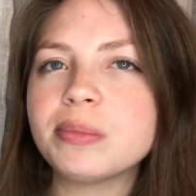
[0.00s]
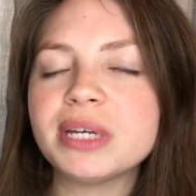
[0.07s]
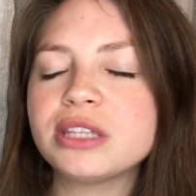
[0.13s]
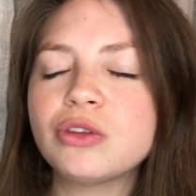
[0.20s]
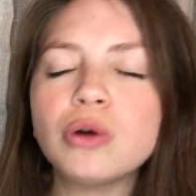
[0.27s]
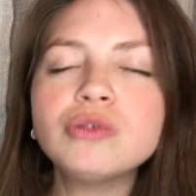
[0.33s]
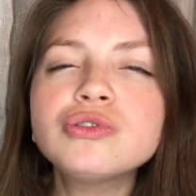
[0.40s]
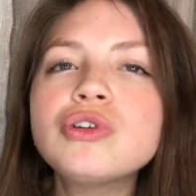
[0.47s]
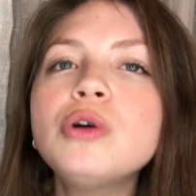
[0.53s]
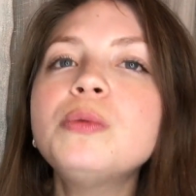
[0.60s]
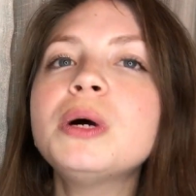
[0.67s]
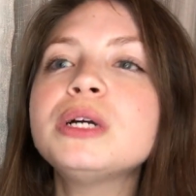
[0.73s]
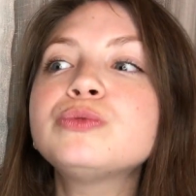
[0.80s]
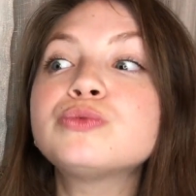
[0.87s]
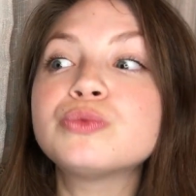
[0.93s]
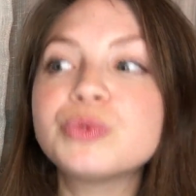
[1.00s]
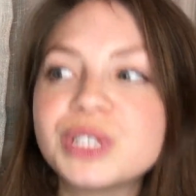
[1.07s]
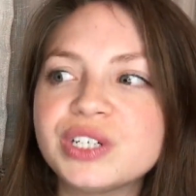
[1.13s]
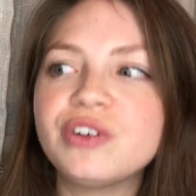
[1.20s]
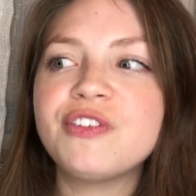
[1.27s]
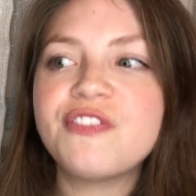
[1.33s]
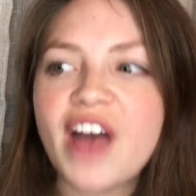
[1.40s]
Like those go by
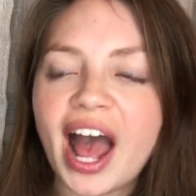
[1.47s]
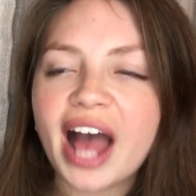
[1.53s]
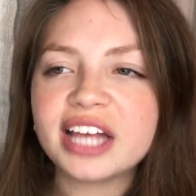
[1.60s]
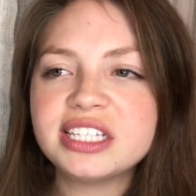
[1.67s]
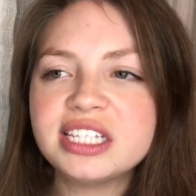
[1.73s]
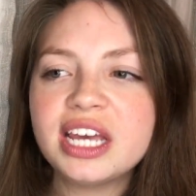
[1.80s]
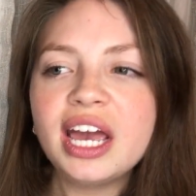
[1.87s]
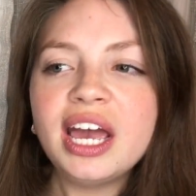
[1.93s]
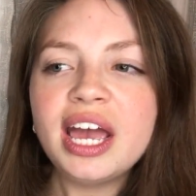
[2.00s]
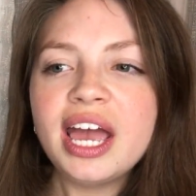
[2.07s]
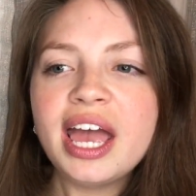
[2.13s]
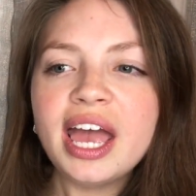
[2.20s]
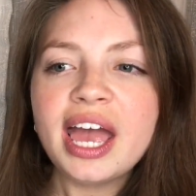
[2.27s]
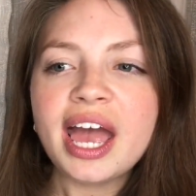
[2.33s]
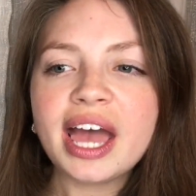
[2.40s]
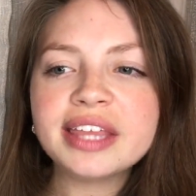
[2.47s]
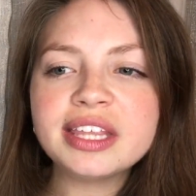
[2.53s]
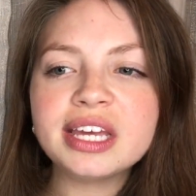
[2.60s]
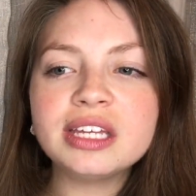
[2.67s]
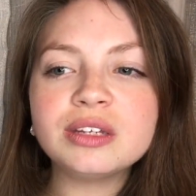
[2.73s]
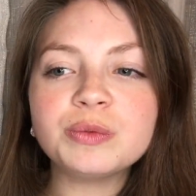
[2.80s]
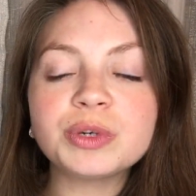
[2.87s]
real fast. And
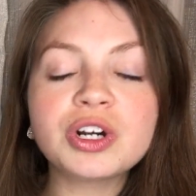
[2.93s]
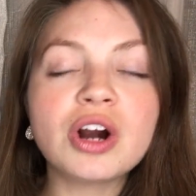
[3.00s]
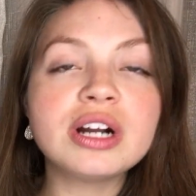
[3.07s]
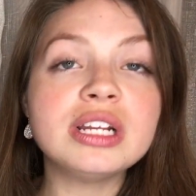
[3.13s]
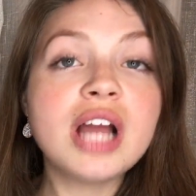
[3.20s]
then regarding